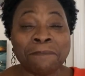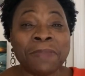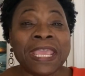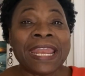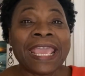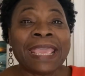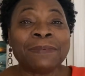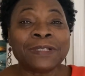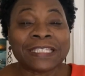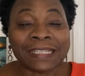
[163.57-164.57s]
Being
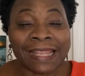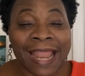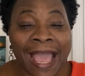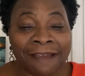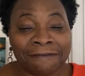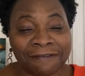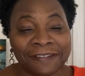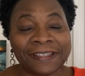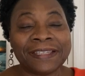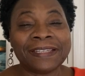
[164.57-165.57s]
able to laugh
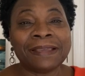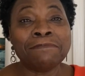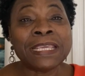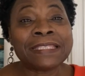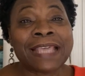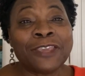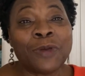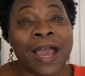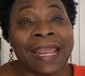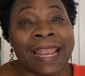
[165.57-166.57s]
means that
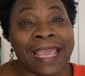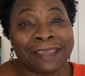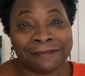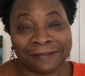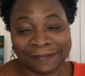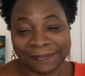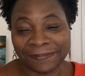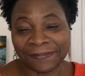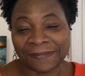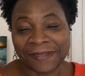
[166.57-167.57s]
you're alive.
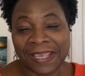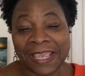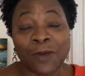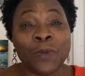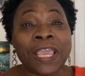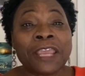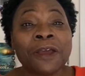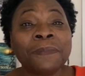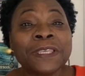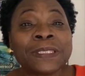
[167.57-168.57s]
Waking
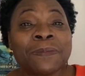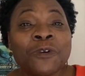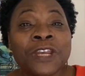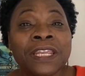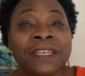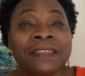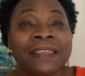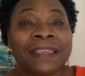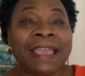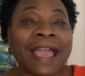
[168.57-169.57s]
up this morning
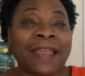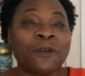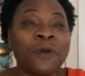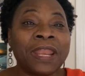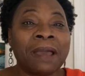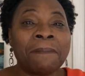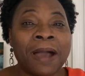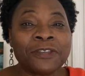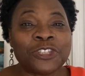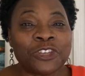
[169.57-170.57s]
and going
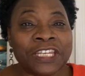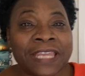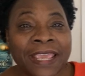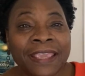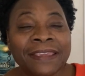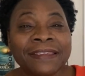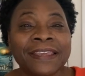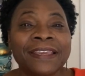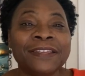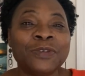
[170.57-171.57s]
about your day,
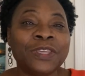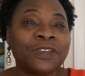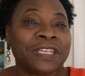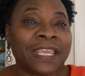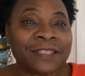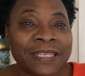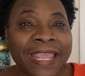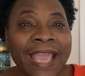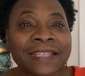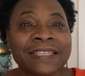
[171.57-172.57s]
doing your
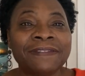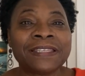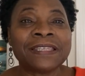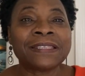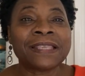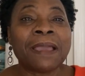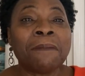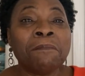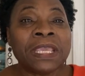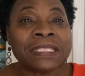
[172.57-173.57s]
day-to-day activities
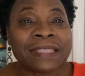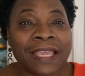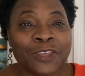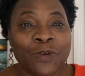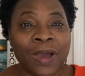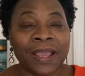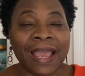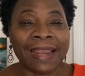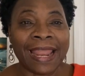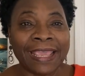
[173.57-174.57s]
means that you are
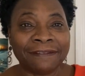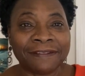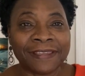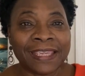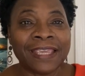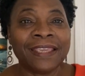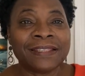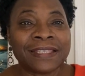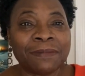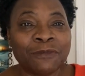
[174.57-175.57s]
alive.
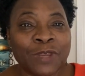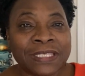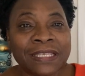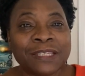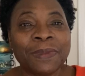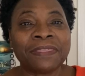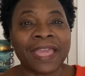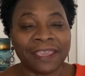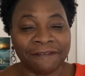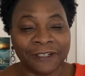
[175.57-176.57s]
It's a reason to be
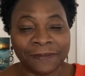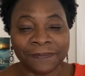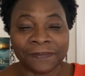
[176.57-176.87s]
thankful.